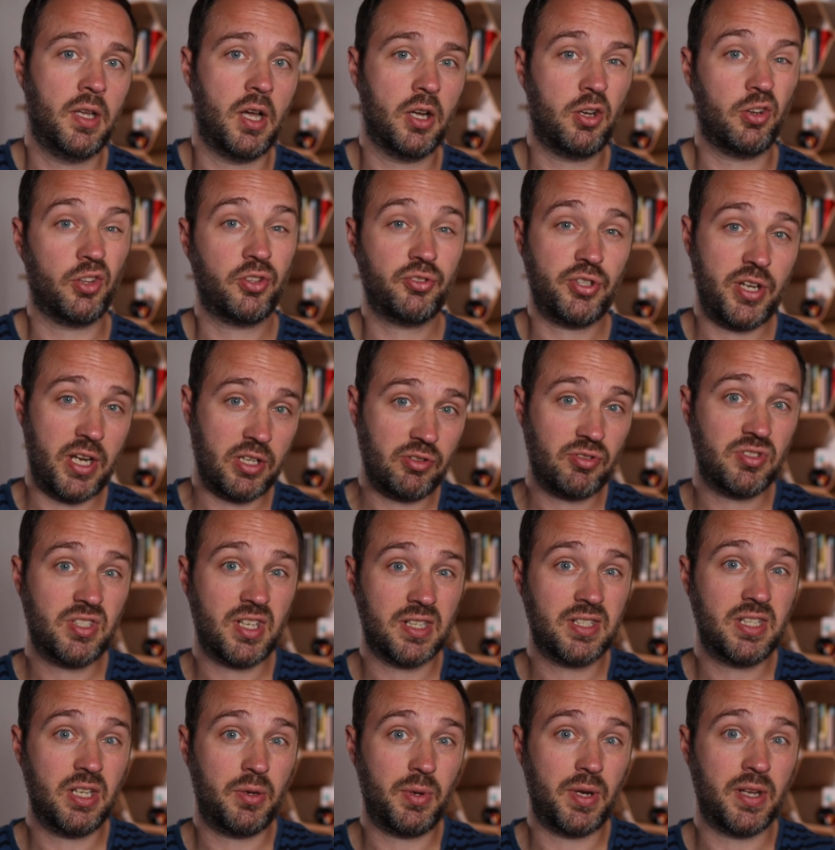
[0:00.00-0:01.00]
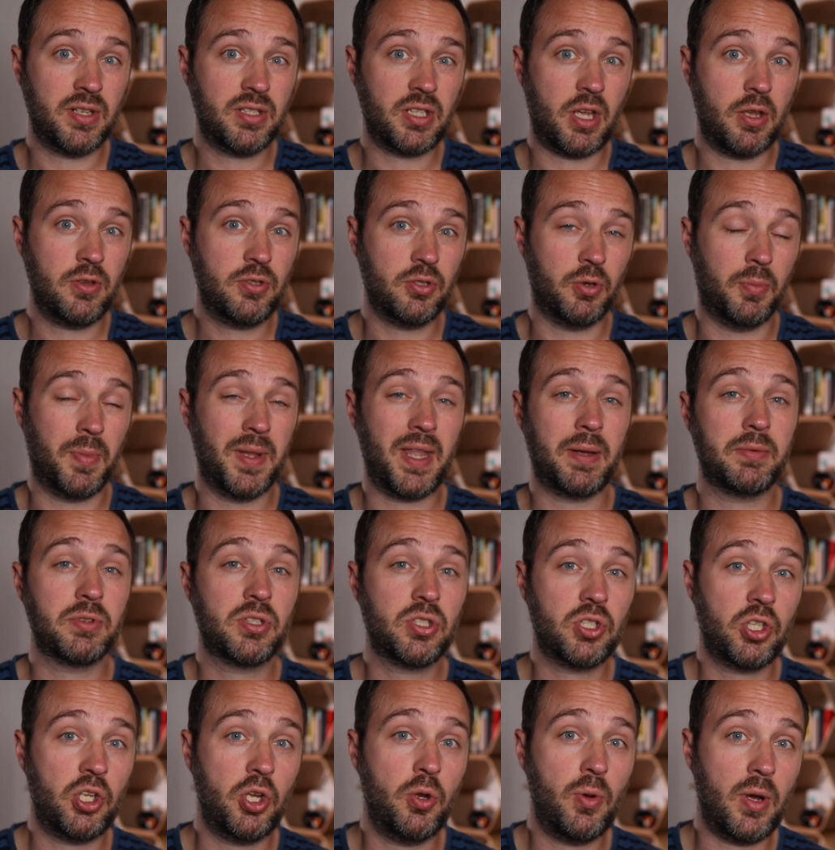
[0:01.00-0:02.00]
I got 360 quid in total, but that
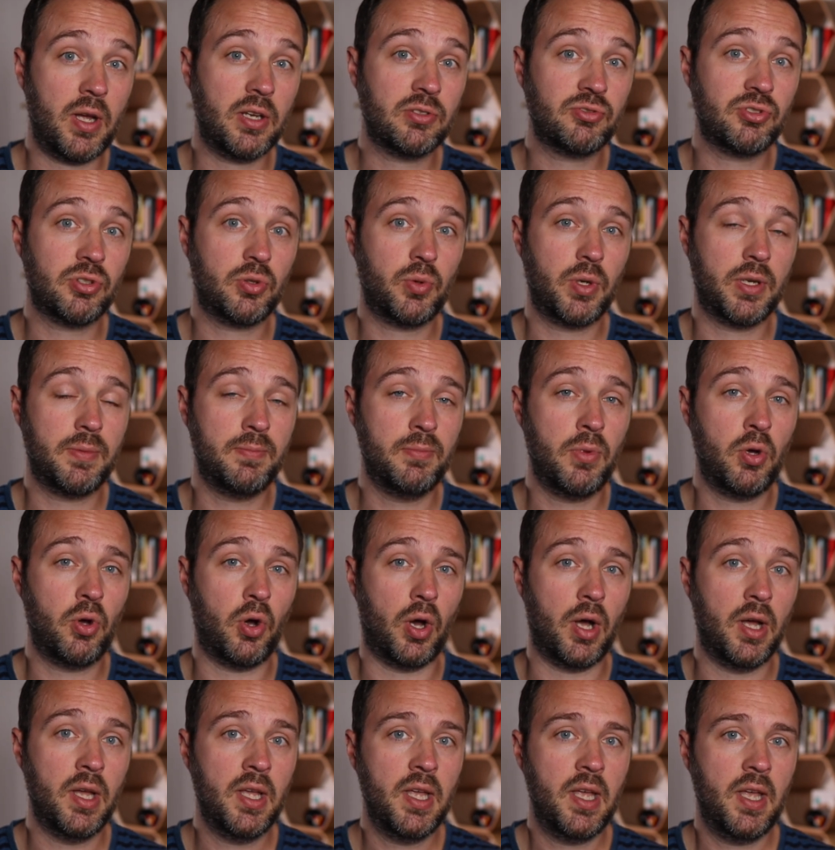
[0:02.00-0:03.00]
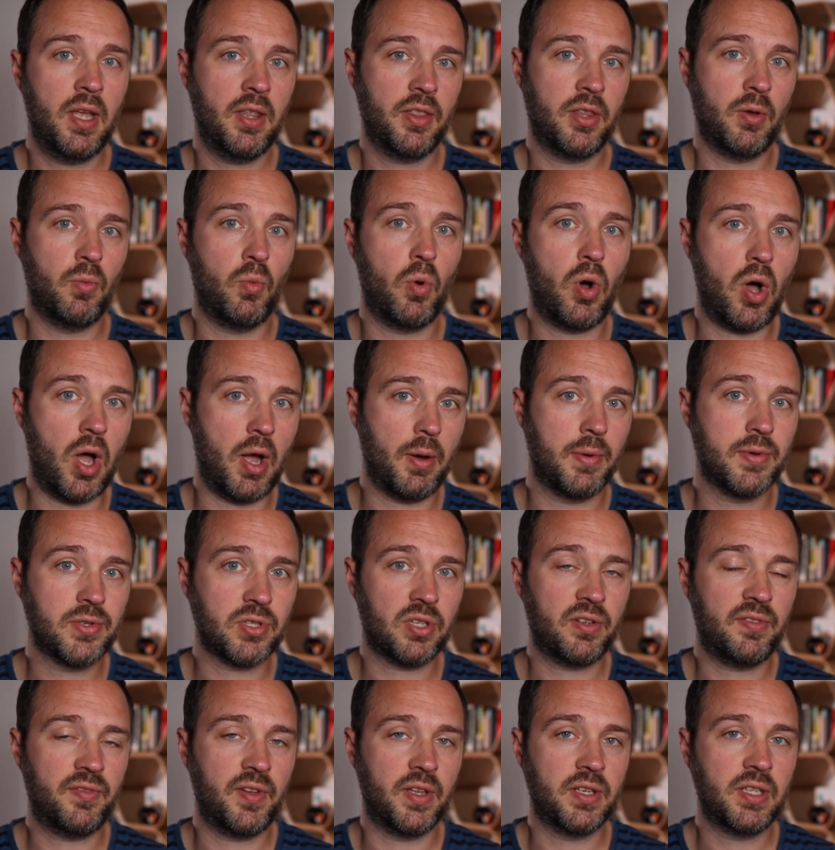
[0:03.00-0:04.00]
was 200 quid more than what I was
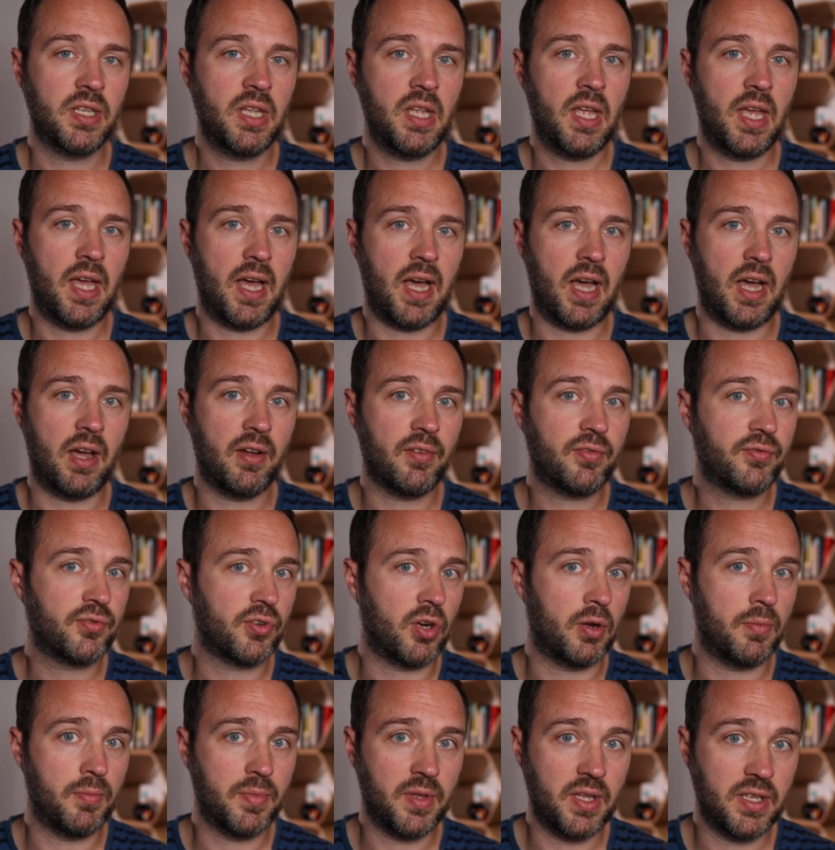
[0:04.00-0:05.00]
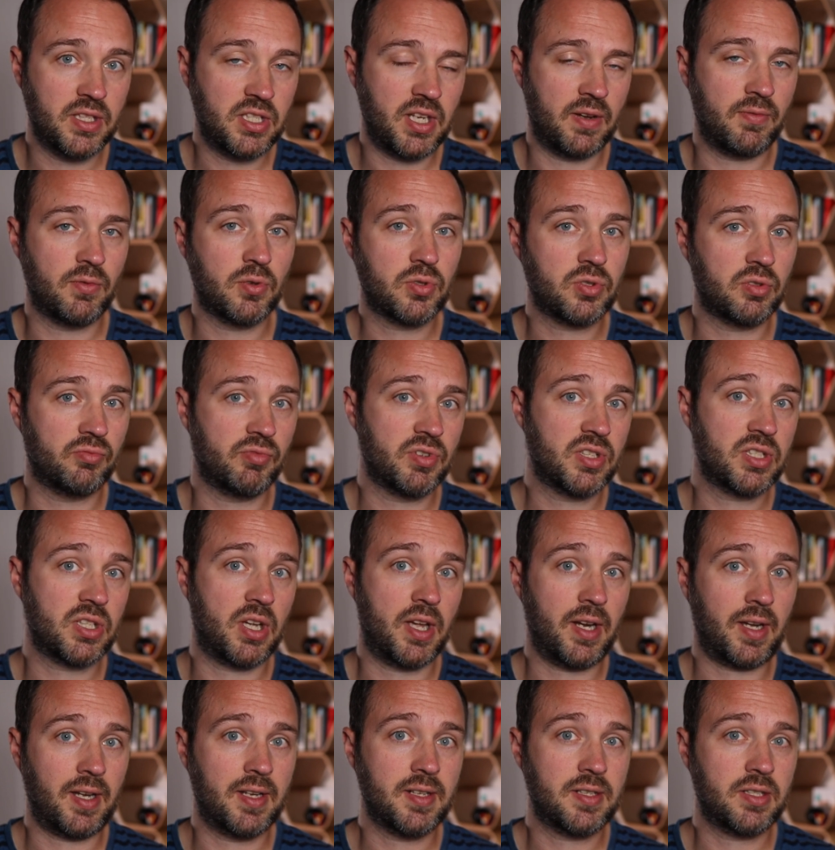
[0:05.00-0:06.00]
offered from the general sort of
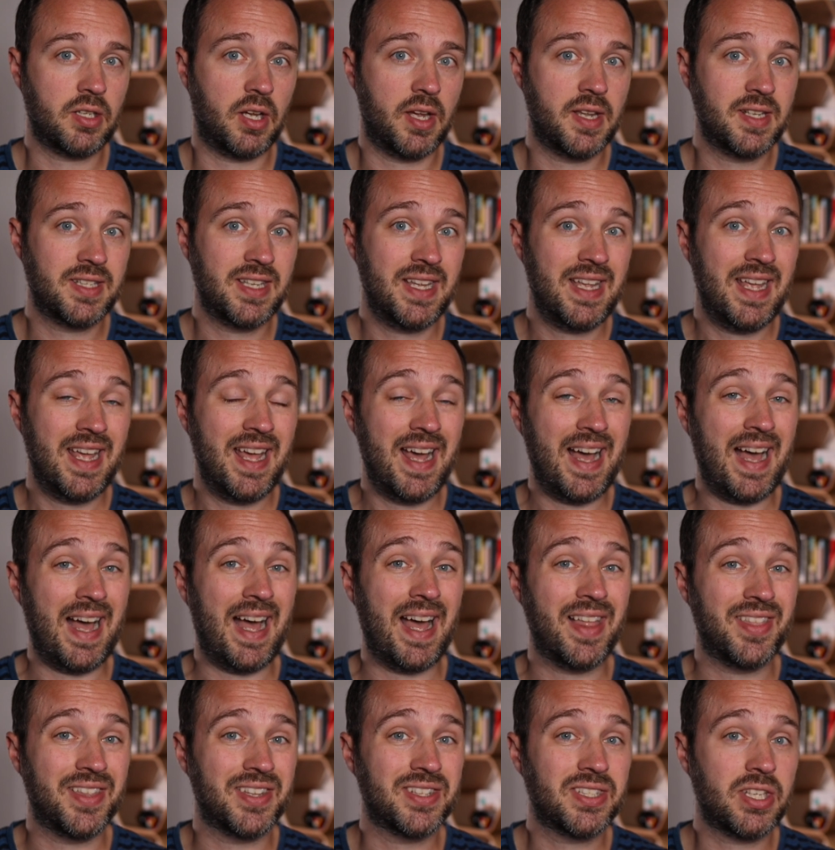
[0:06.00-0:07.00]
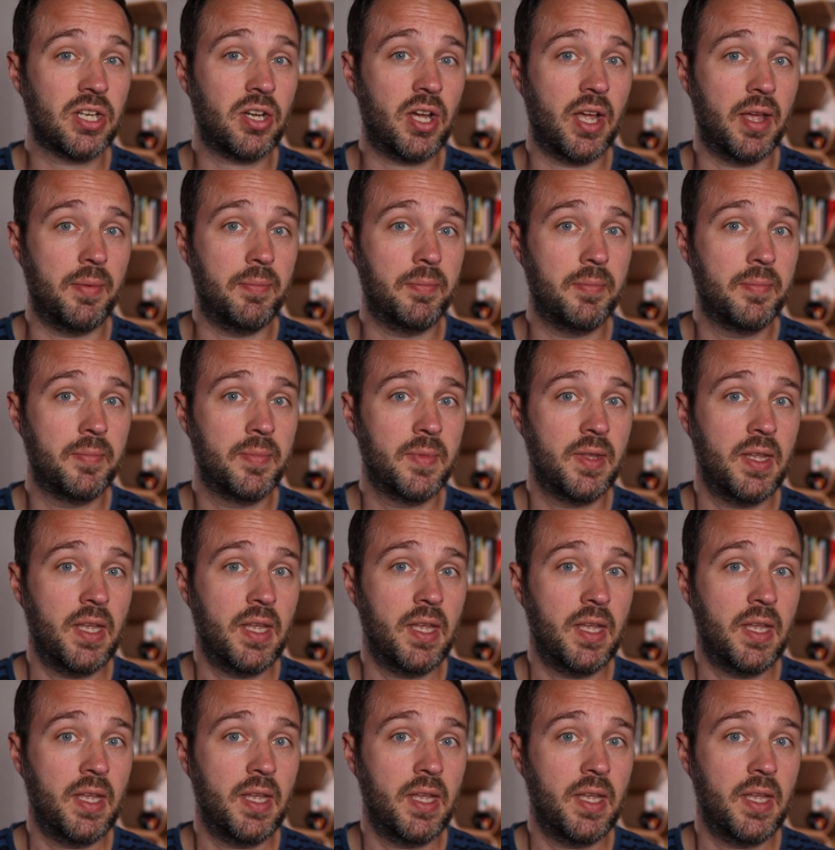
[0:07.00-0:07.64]
recycling sites at the time.